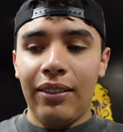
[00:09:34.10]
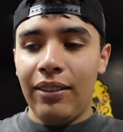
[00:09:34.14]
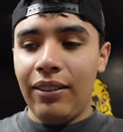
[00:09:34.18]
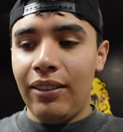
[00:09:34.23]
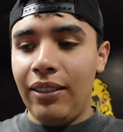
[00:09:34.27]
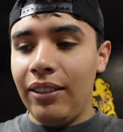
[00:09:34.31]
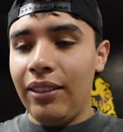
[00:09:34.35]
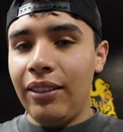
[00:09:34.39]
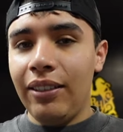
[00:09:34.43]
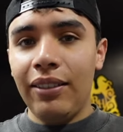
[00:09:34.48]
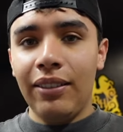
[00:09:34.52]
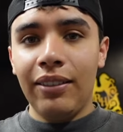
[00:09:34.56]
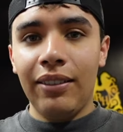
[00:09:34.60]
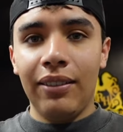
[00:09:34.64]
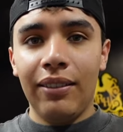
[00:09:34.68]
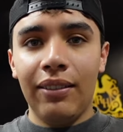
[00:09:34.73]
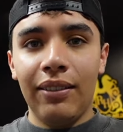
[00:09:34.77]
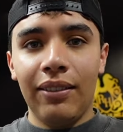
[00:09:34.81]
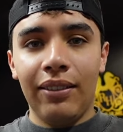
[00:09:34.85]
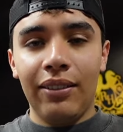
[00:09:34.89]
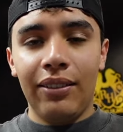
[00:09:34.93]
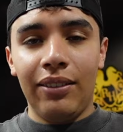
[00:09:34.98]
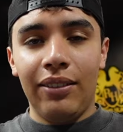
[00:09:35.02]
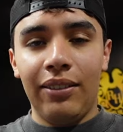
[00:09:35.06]
he,
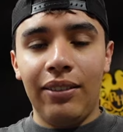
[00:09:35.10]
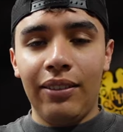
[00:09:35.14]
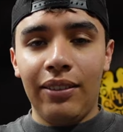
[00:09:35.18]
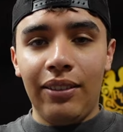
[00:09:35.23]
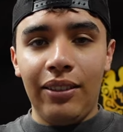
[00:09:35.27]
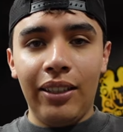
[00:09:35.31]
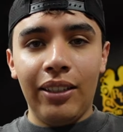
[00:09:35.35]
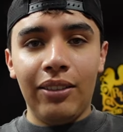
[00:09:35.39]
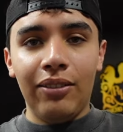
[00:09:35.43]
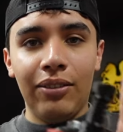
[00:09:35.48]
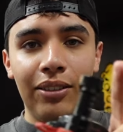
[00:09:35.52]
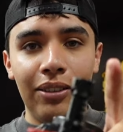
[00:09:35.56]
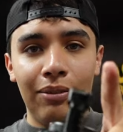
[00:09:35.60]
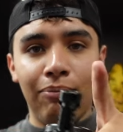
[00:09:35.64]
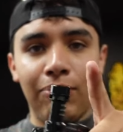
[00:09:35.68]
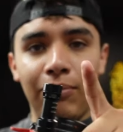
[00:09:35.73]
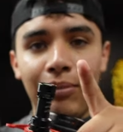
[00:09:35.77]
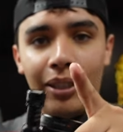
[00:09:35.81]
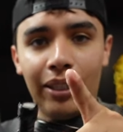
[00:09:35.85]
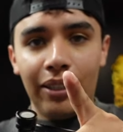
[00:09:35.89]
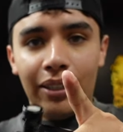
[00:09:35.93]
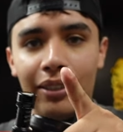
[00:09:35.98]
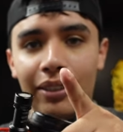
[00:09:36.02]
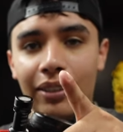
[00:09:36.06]
Diego is
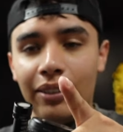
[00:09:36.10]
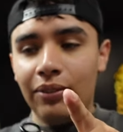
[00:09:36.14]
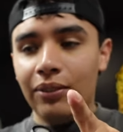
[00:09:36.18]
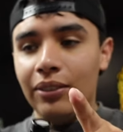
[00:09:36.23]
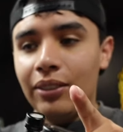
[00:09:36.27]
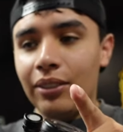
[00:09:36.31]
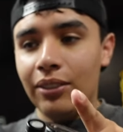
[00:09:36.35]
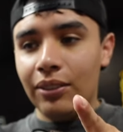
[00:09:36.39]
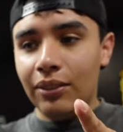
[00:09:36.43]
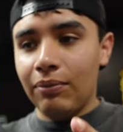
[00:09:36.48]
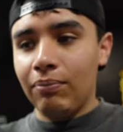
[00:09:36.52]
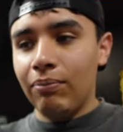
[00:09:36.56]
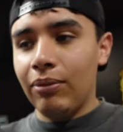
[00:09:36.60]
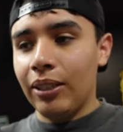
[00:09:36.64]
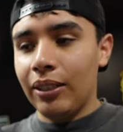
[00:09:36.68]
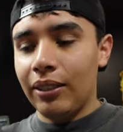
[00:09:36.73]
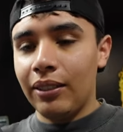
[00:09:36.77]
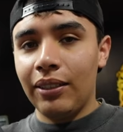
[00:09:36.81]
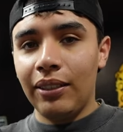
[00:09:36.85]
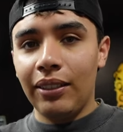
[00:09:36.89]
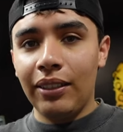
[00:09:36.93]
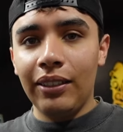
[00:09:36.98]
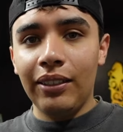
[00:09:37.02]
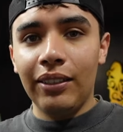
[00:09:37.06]
bad at beauty stuff Like
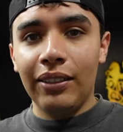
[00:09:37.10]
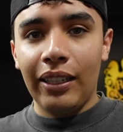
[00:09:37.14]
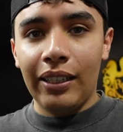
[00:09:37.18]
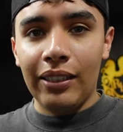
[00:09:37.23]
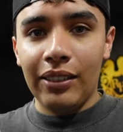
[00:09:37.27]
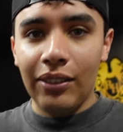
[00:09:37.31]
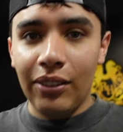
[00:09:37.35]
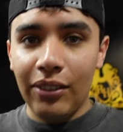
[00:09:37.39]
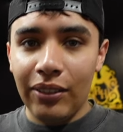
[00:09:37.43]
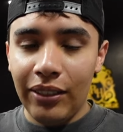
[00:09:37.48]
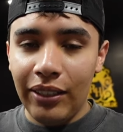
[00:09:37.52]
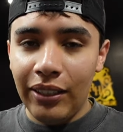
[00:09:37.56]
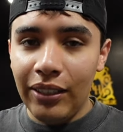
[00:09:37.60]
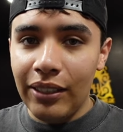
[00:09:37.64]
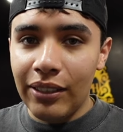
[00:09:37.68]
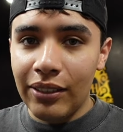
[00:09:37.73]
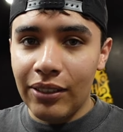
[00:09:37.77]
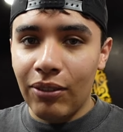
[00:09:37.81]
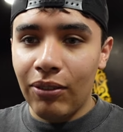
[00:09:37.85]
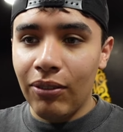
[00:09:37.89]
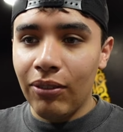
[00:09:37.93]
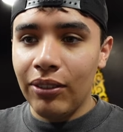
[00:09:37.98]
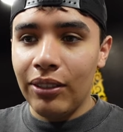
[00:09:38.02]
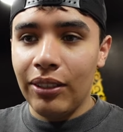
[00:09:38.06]
He has. He is
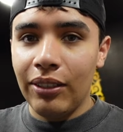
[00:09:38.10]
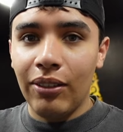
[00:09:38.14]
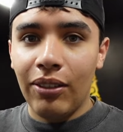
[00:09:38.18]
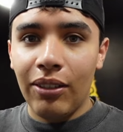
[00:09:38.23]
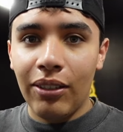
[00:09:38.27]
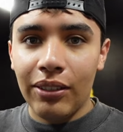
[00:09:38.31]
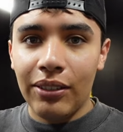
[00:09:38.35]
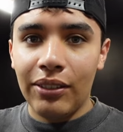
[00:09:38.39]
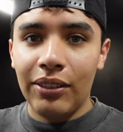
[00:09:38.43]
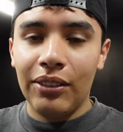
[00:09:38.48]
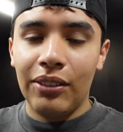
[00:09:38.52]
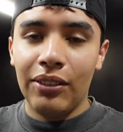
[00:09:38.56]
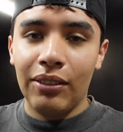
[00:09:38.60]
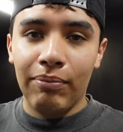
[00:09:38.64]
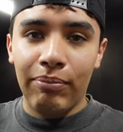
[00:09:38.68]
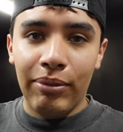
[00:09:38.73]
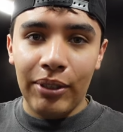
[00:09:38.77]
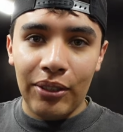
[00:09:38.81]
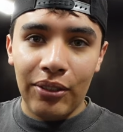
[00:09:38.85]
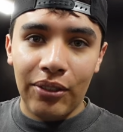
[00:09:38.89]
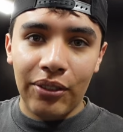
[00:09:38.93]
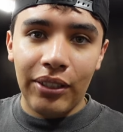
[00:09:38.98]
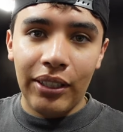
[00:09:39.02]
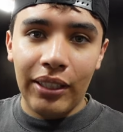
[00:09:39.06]
holding hostage the
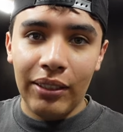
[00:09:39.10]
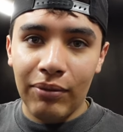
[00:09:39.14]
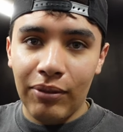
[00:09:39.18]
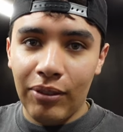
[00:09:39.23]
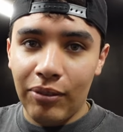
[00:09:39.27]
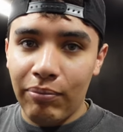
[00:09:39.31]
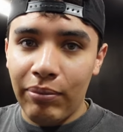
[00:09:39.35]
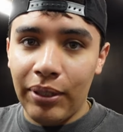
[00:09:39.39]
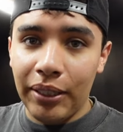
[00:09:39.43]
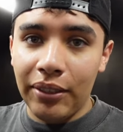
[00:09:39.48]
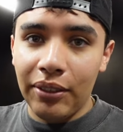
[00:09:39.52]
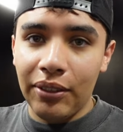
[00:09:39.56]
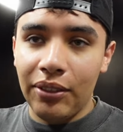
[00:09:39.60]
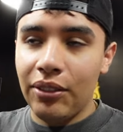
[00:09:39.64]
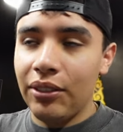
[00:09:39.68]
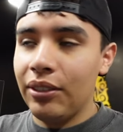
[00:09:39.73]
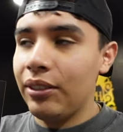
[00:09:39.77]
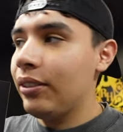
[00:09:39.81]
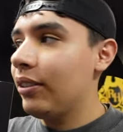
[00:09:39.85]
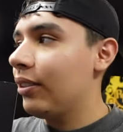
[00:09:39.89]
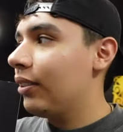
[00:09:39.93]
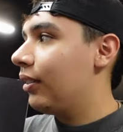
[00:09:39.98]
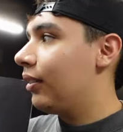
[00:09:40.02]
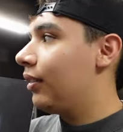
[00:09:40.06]
picture I have with Becky G.
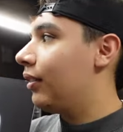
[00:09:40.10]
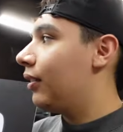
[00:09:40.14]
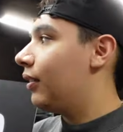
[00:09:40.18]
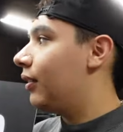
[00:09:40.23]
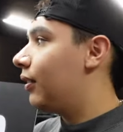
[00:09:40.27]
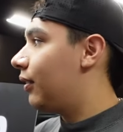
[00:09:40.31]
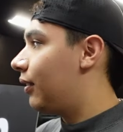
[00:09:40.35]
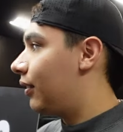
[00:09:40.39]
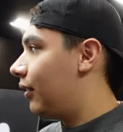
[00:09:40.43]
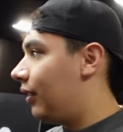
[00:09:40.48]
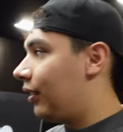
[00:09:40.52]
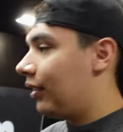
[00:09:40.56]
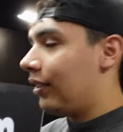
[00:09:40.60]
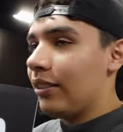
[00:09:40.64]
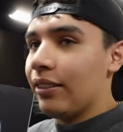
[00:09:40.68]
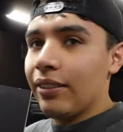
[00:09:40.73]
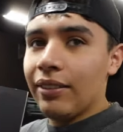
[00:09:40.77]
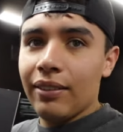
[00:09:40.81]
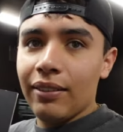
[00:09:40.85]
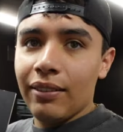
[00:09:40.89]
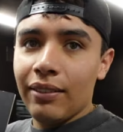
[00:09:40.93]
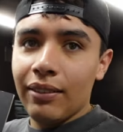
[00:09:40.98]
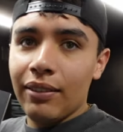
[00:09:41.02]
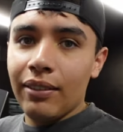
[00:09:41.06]
No, I
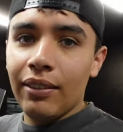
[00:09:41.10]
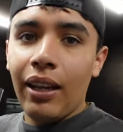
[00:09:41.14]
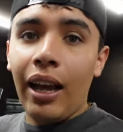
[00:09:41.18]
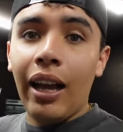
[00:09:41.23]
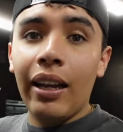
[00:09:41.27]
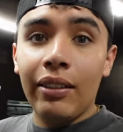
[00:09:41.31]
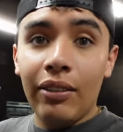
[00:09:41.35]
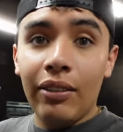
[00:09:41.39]
have it. No, I,